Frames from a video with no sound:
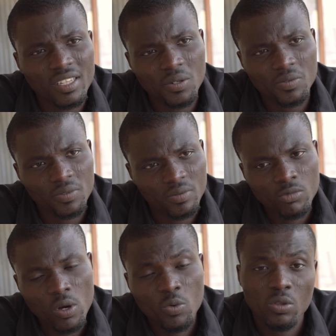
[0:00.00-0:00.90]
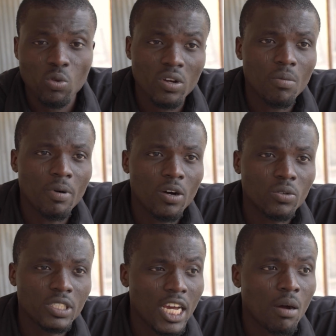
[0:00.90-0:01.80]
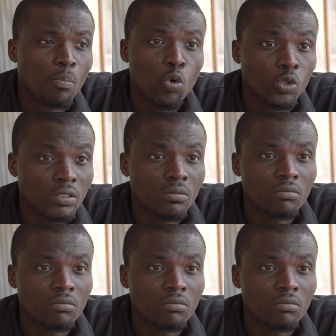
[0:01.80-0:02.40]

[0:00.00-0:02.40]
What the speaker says: off when we talk about their bone,